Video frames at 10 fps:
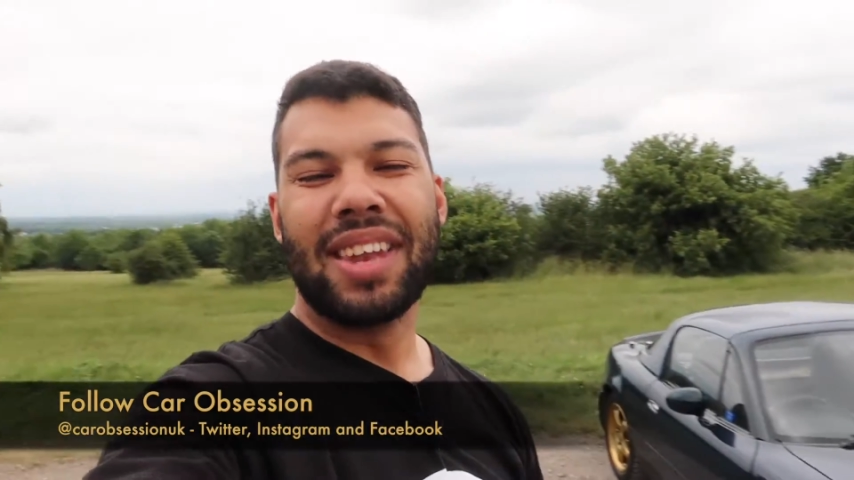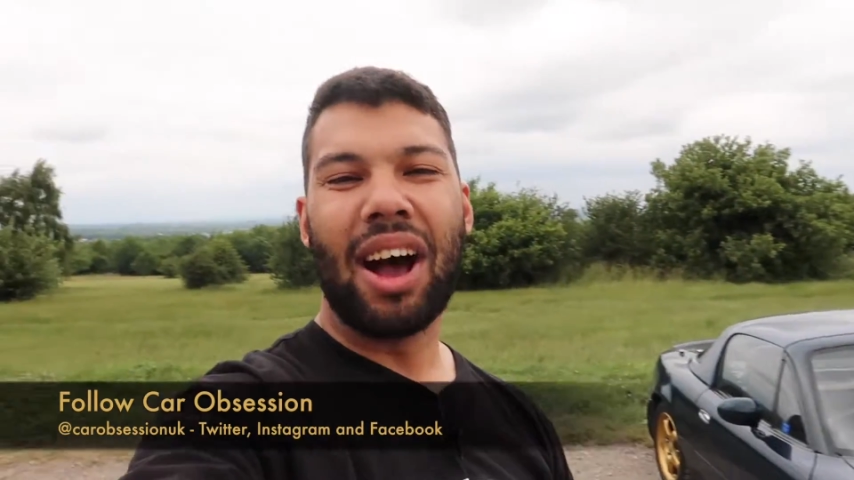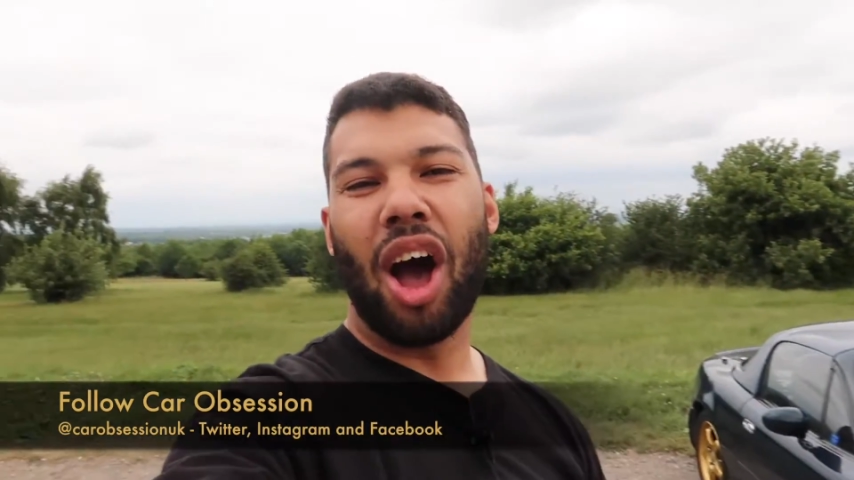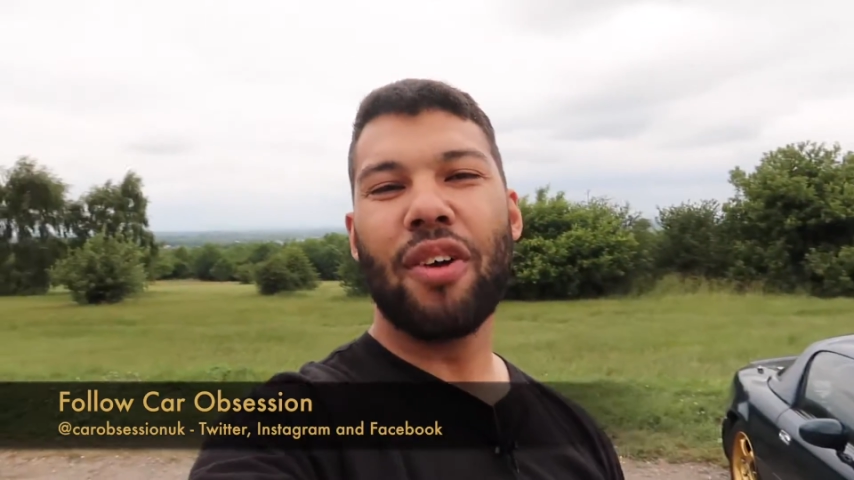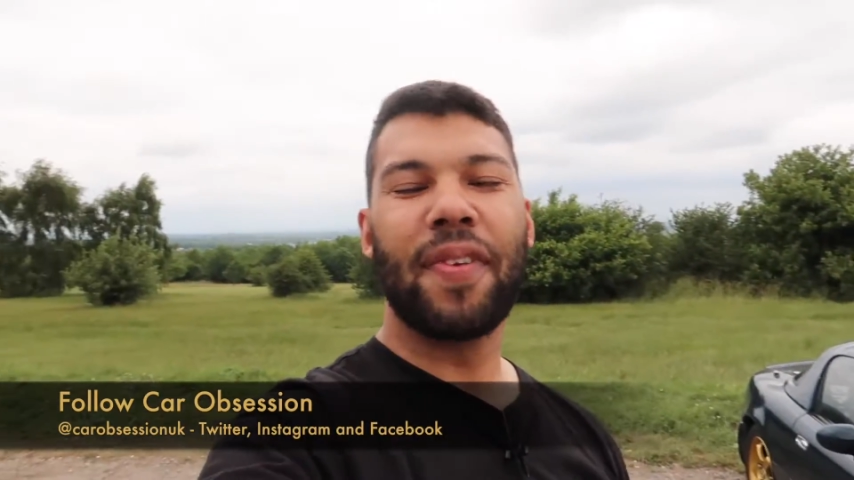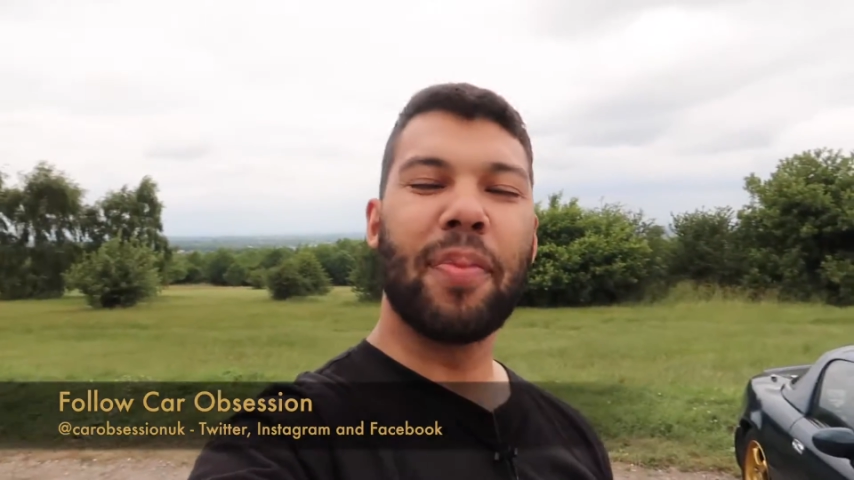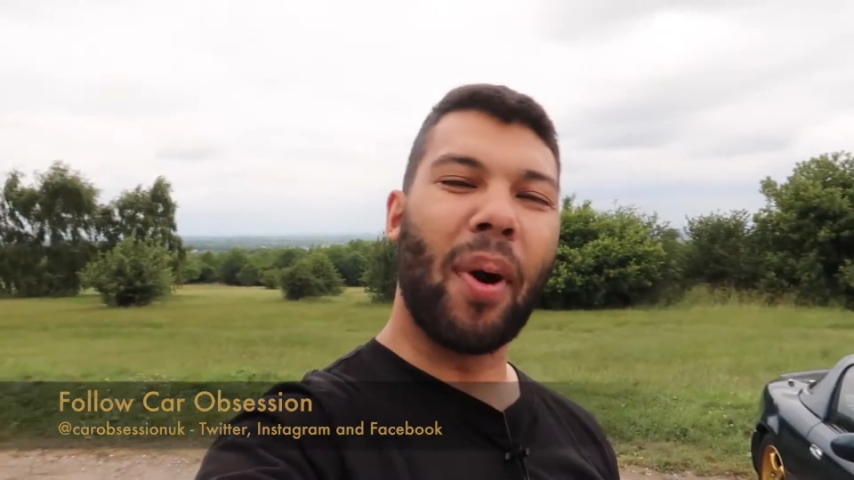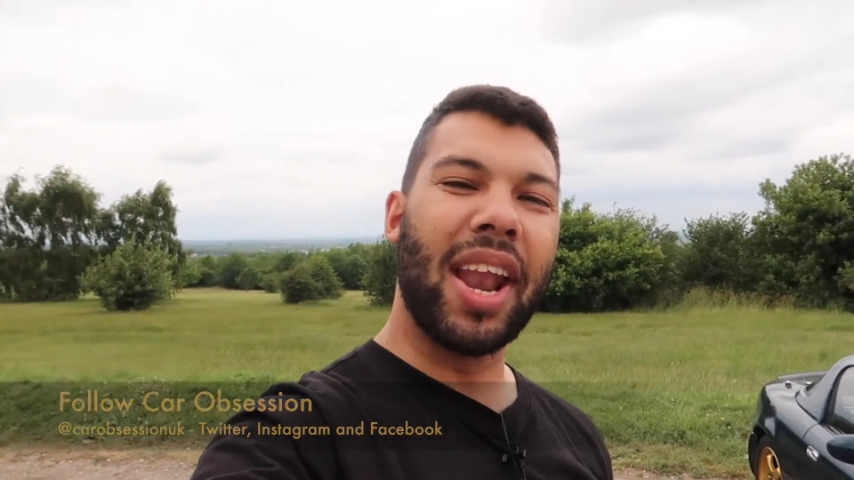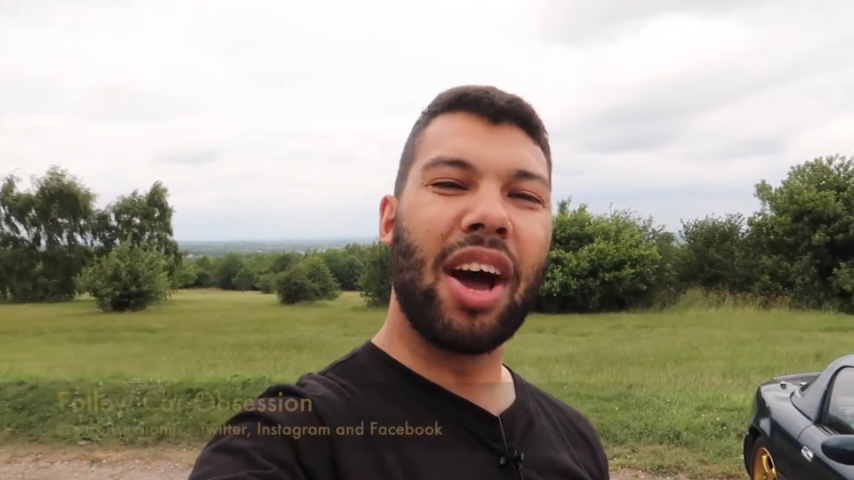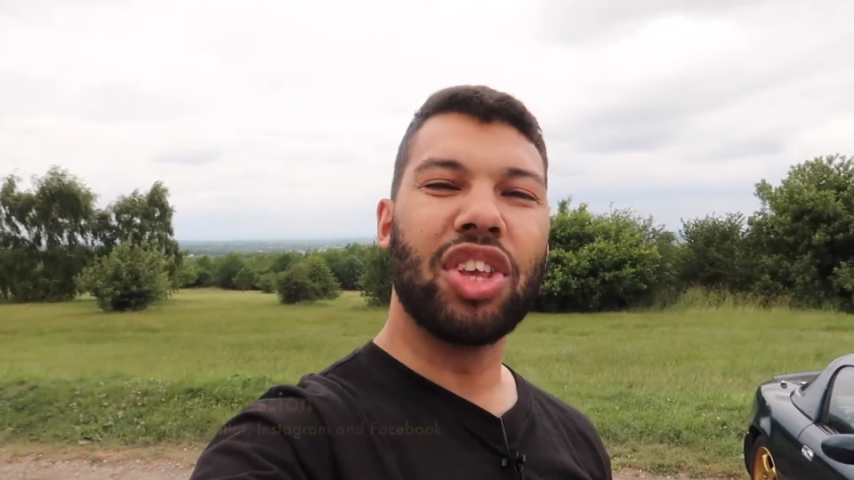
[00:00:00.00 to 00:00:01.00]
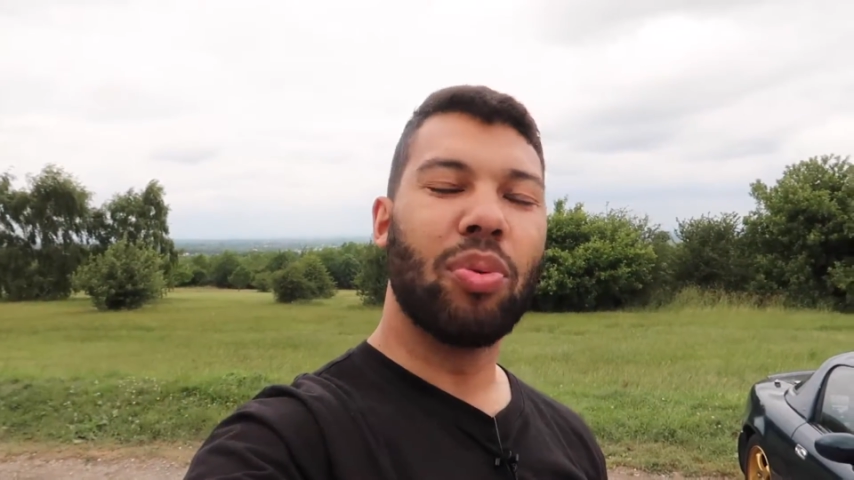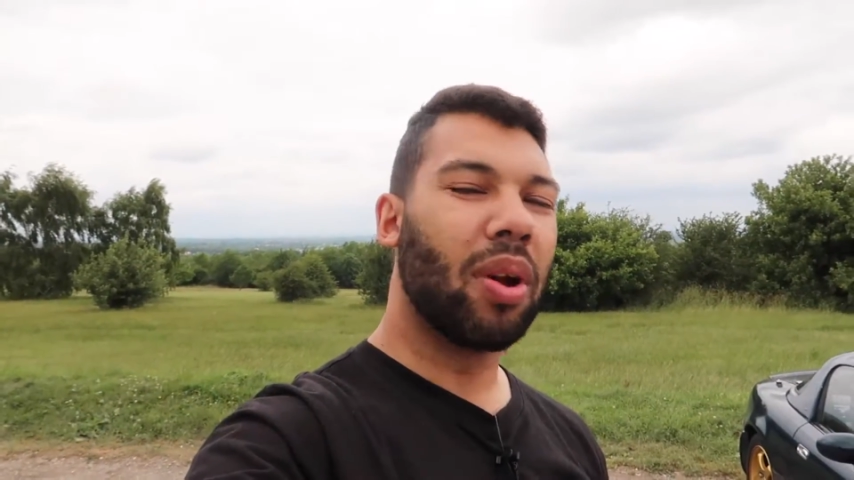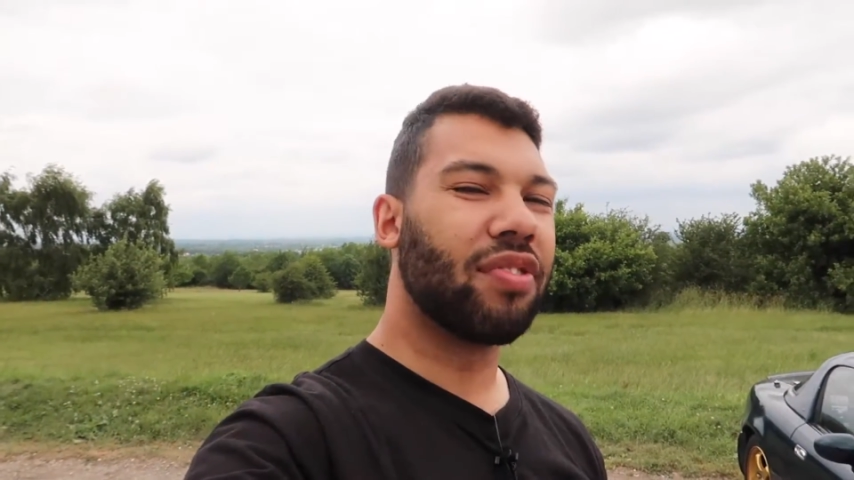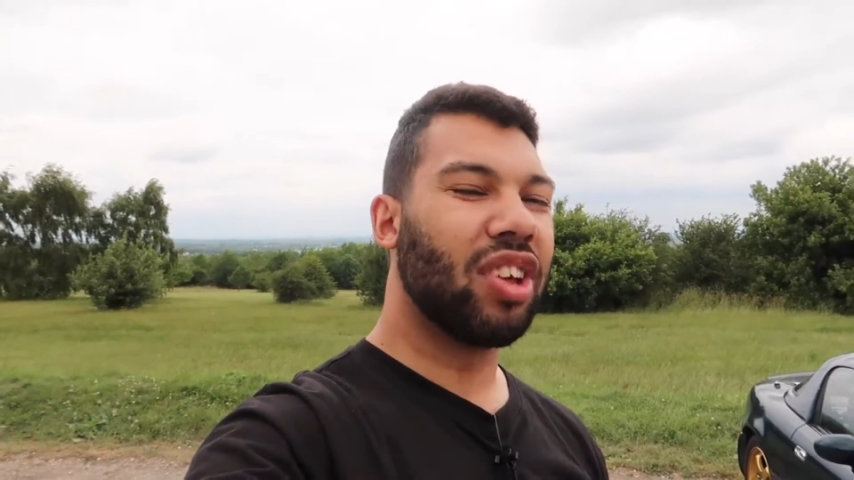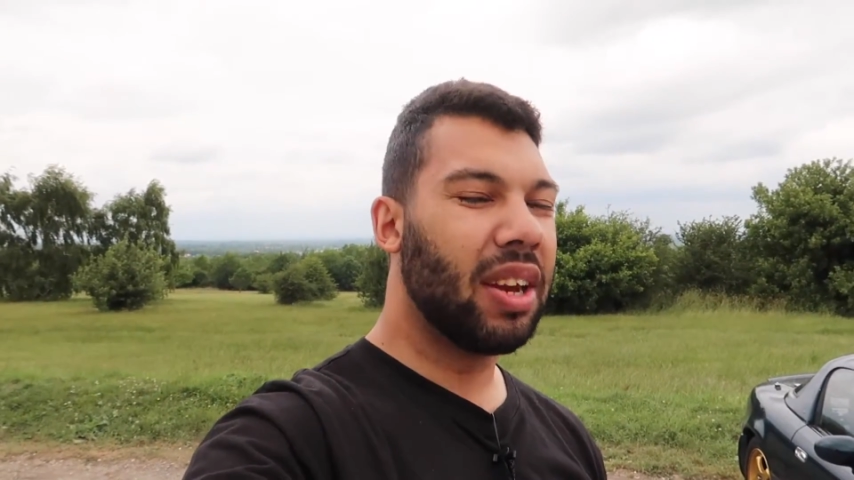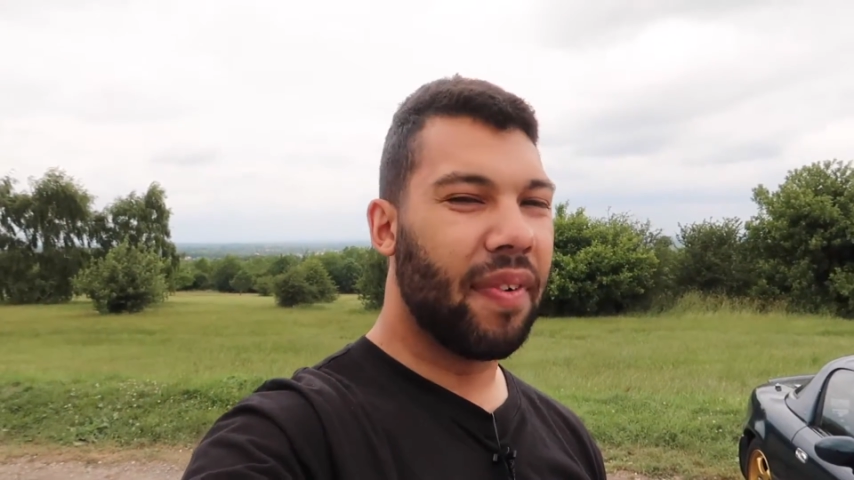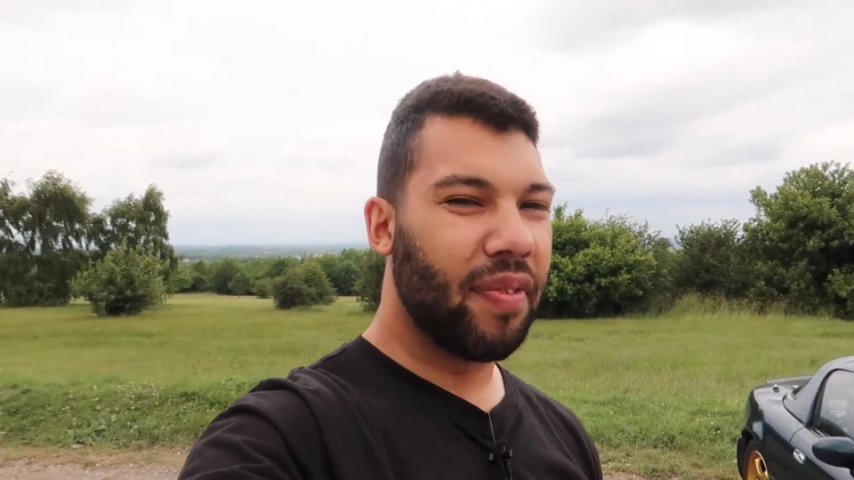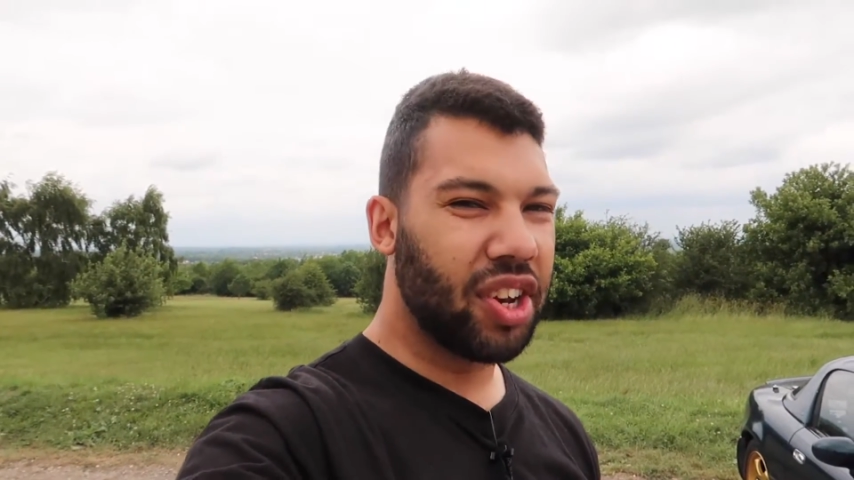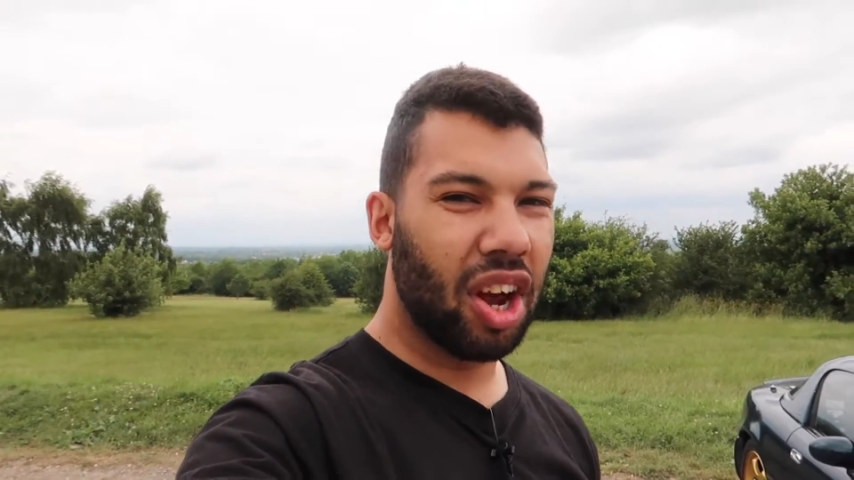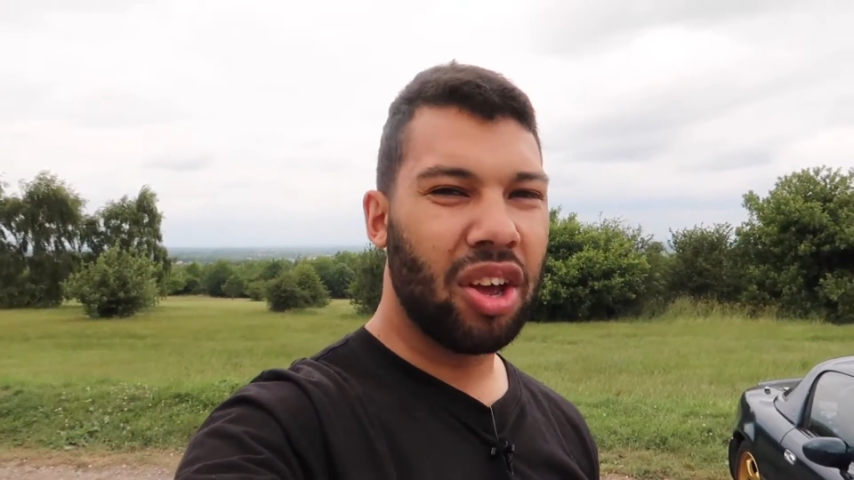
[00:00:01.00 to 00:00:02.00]
Now hopefully by now you would have seen the
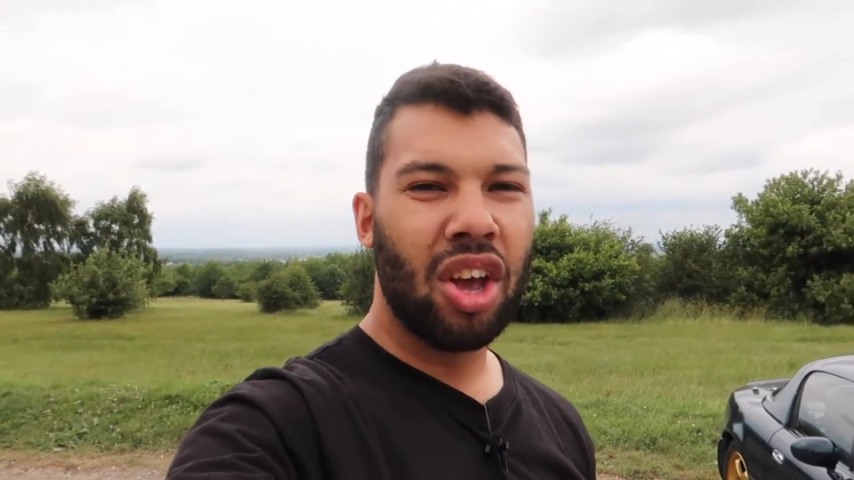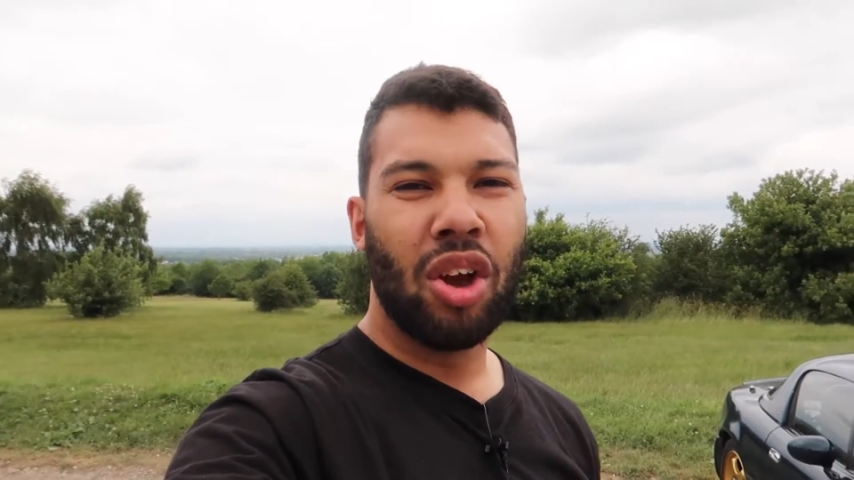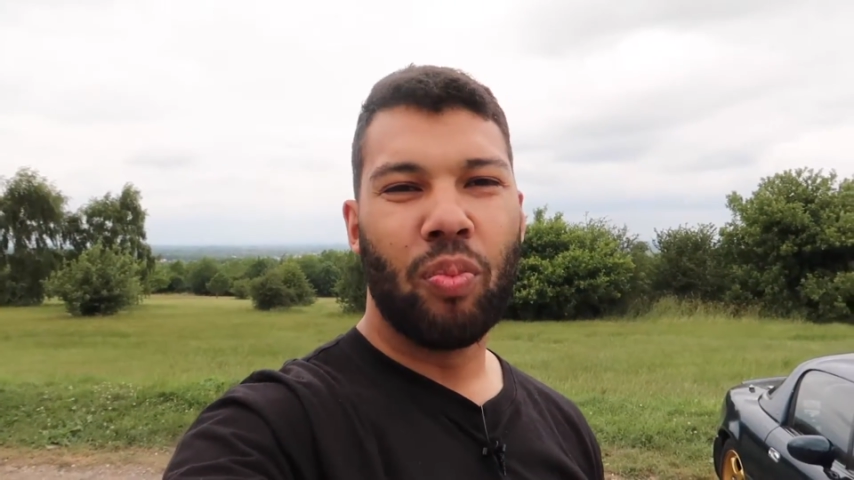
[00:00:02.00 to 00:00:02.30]
video